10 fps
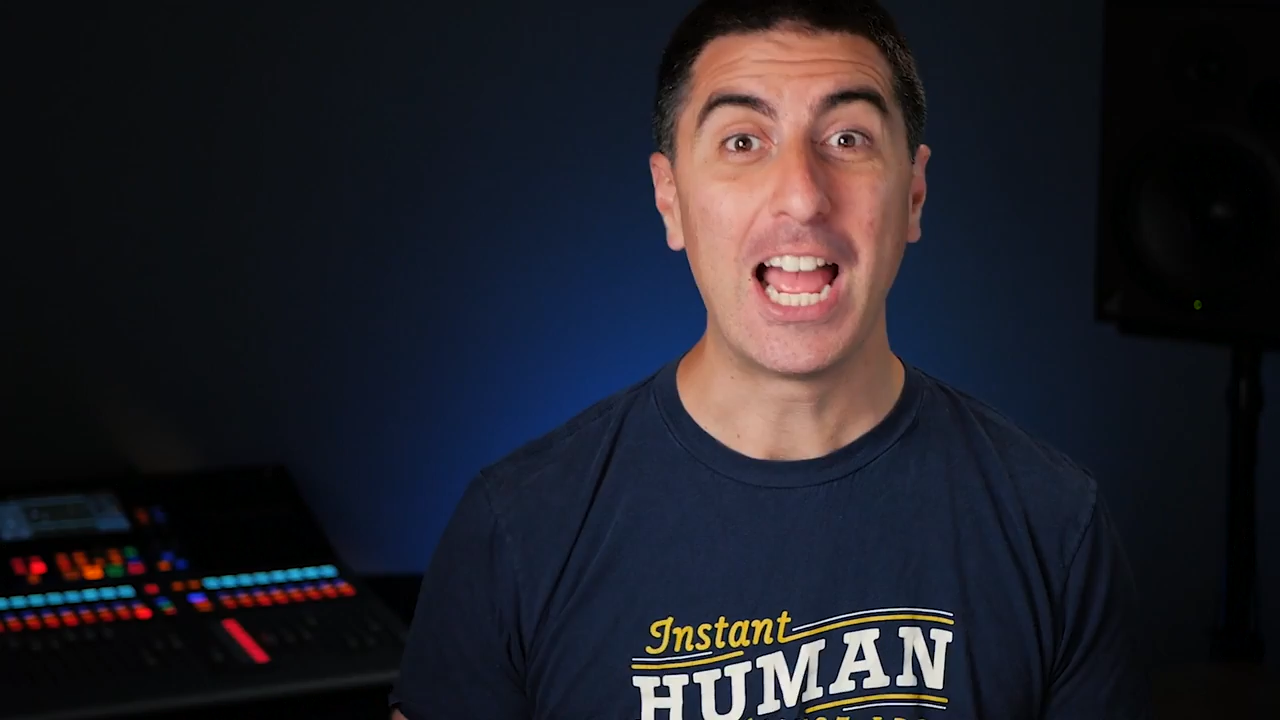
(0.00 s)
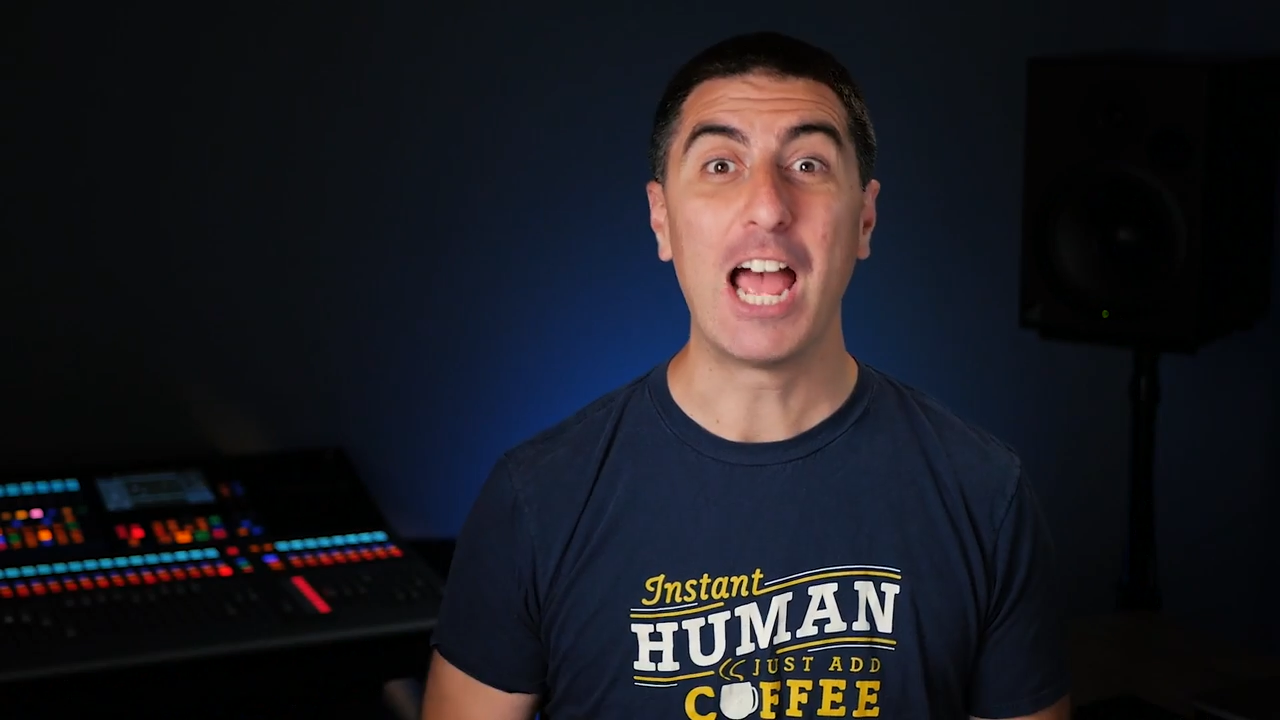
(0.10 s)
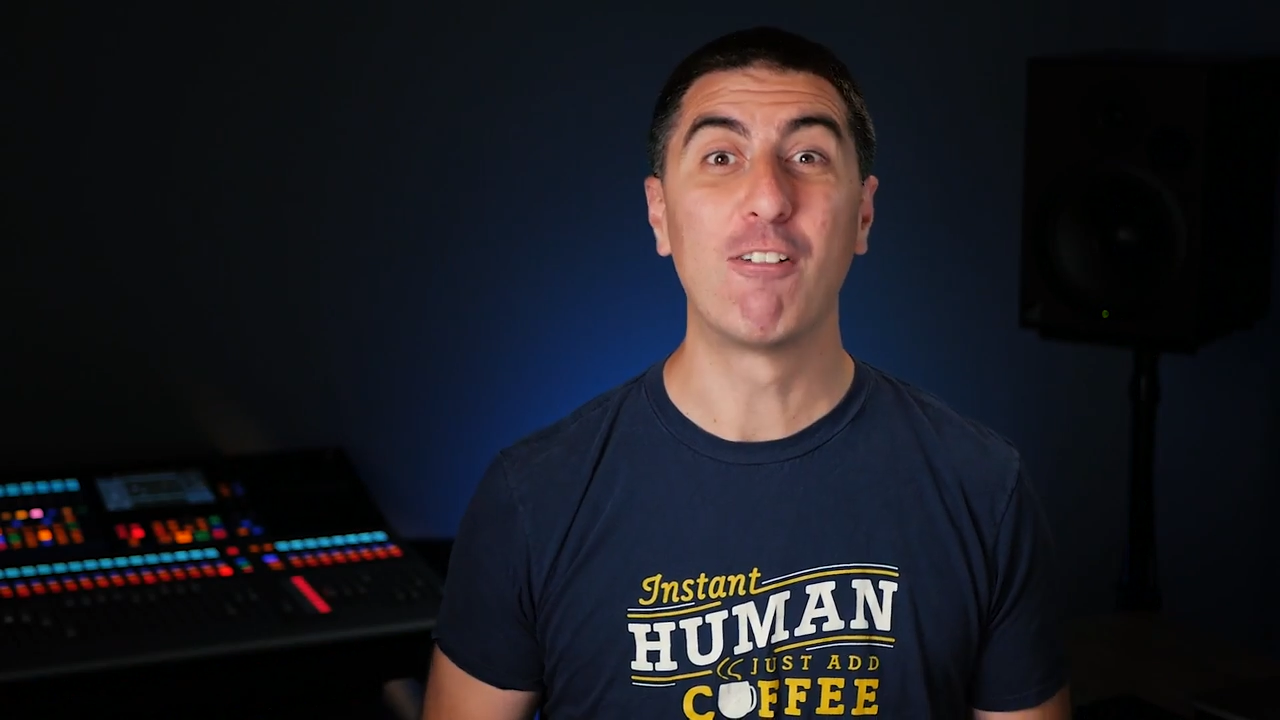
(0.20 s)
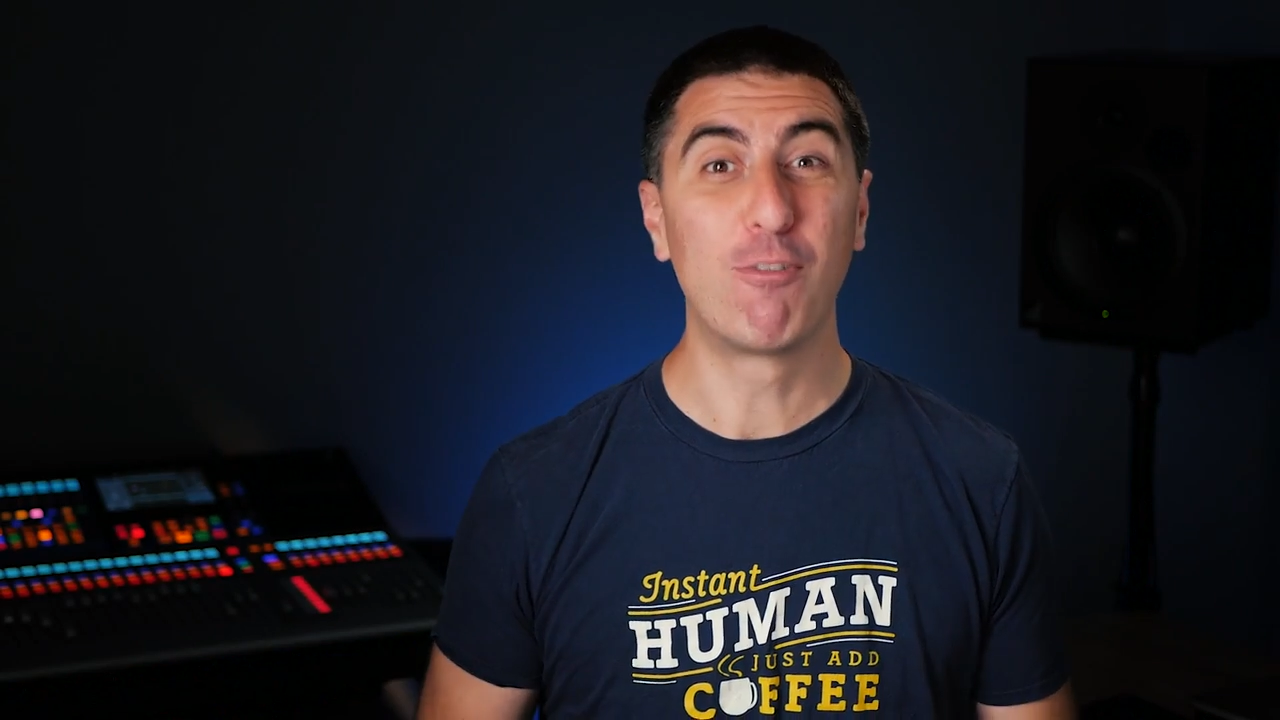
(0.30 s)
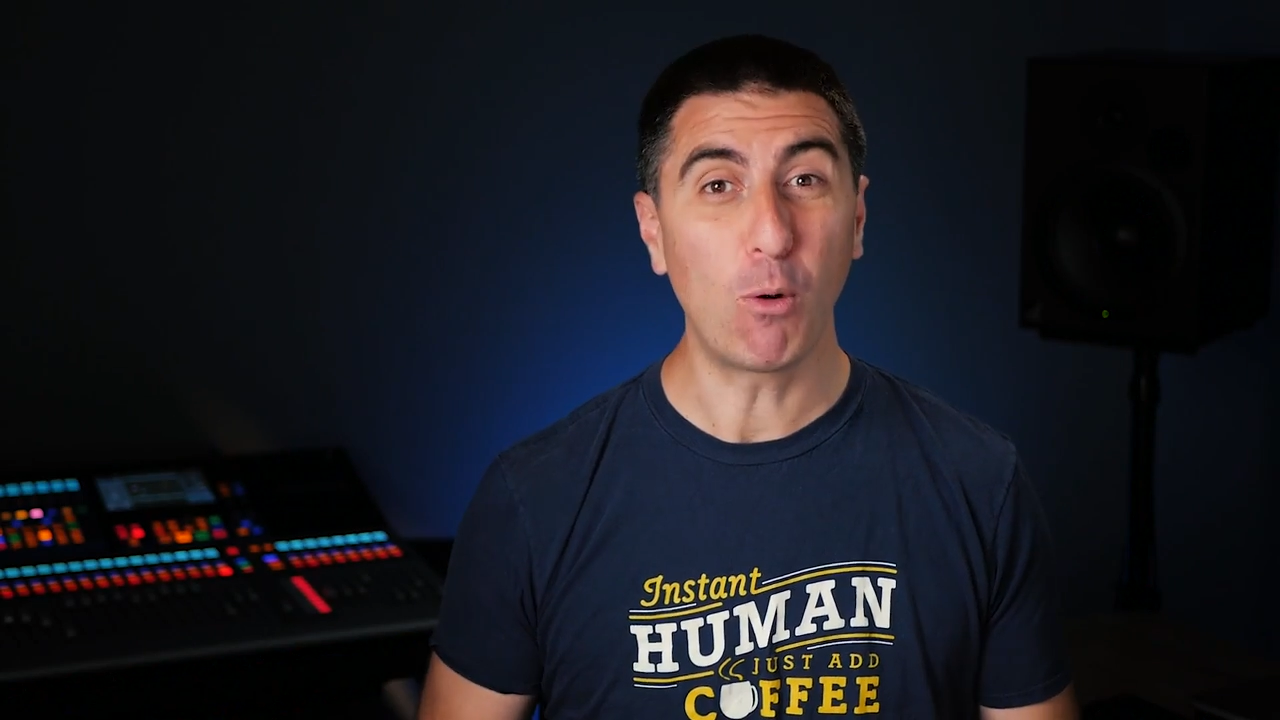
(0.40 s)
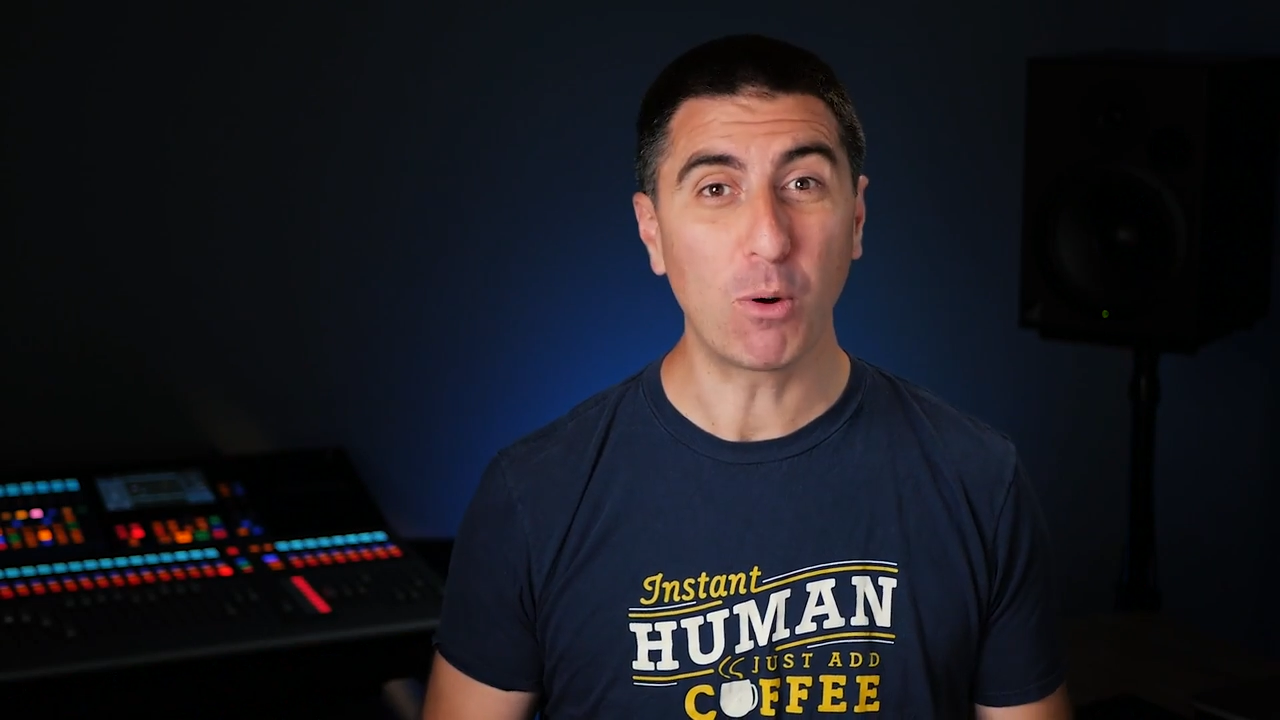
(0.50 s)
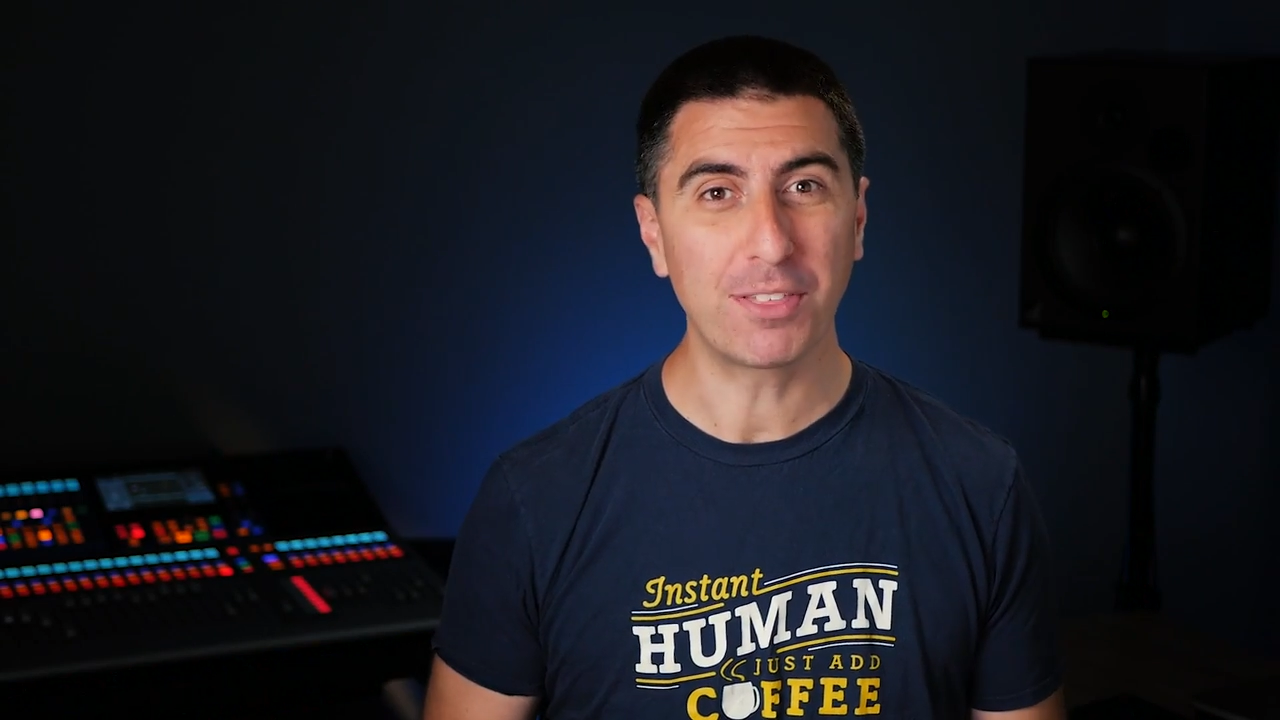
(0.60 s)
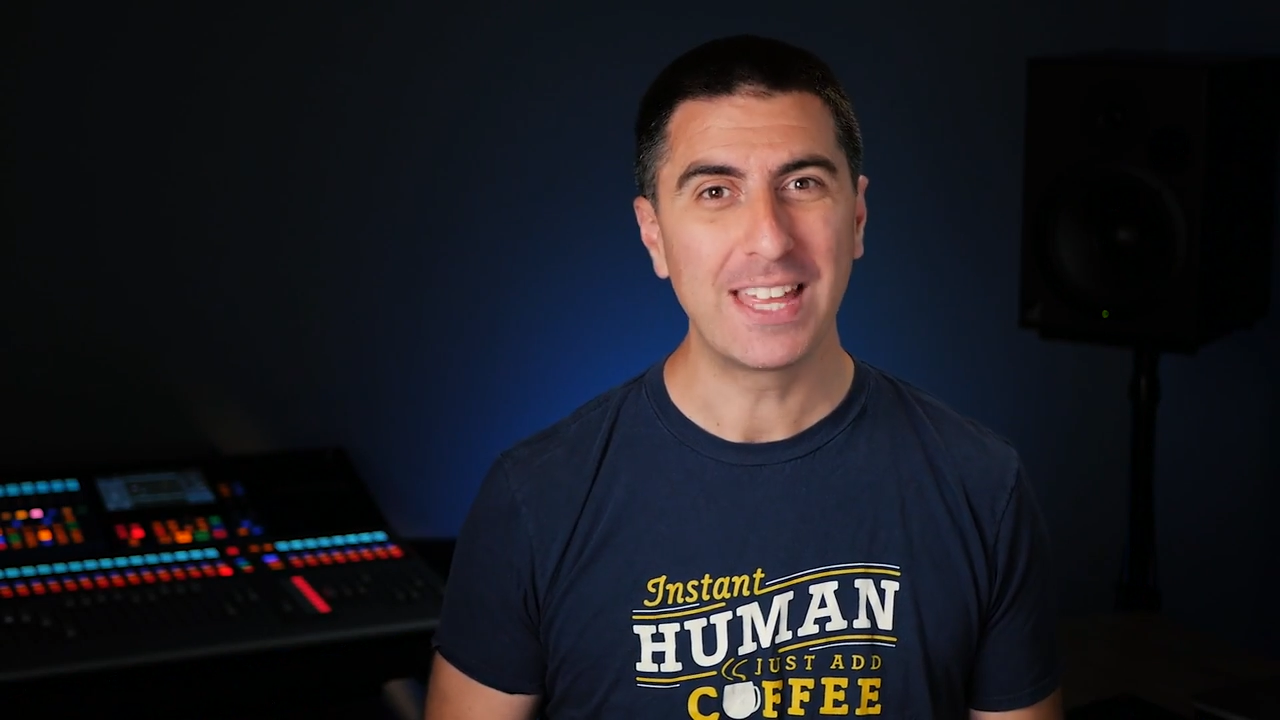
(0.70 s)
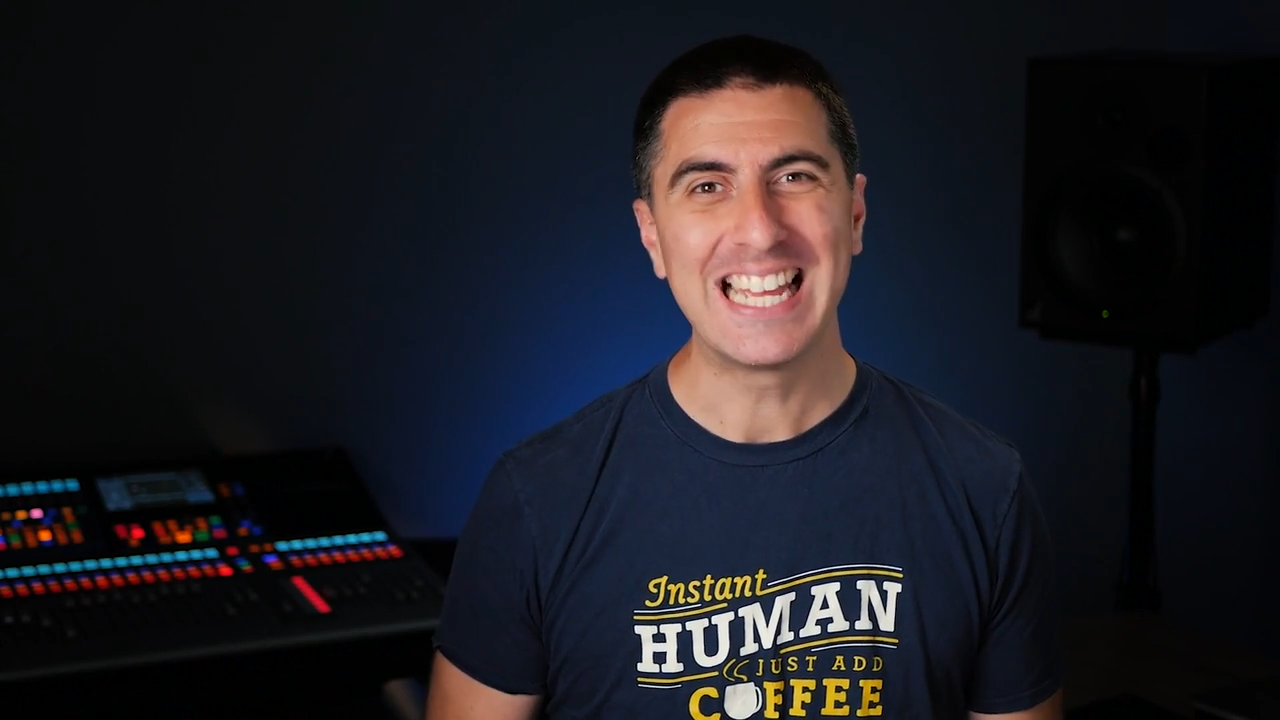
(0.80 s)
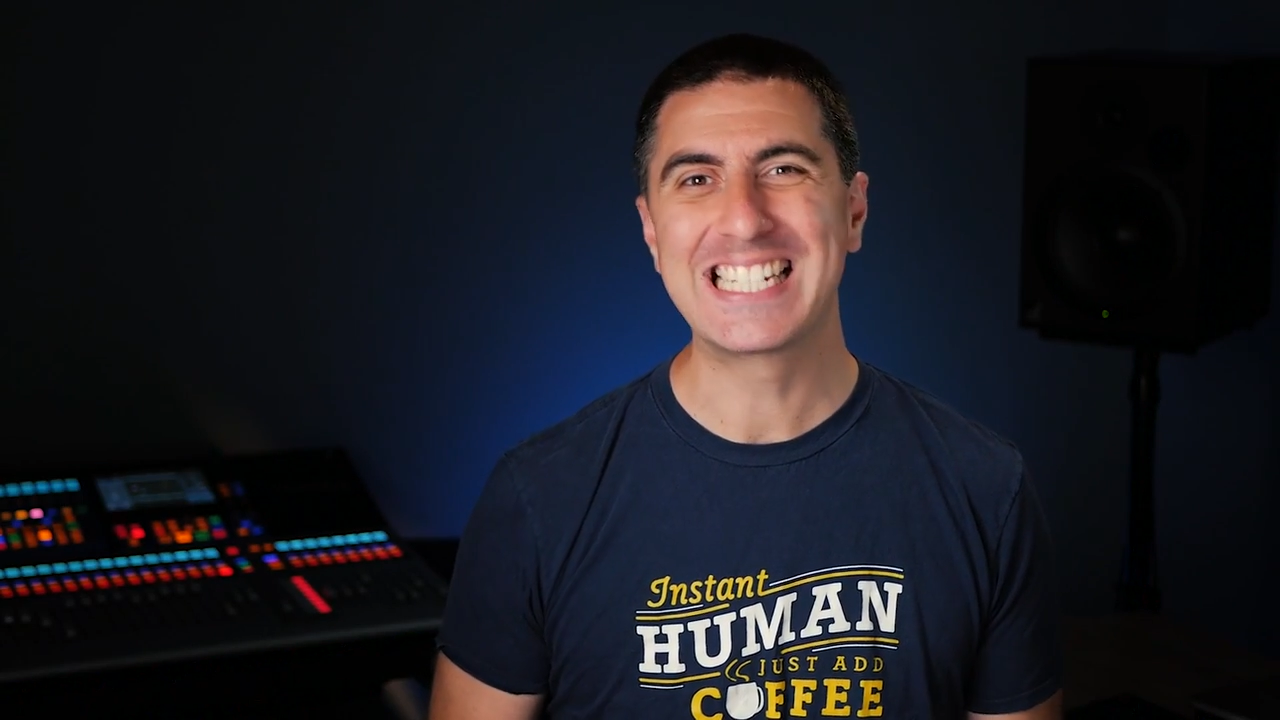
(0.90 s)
And fourth,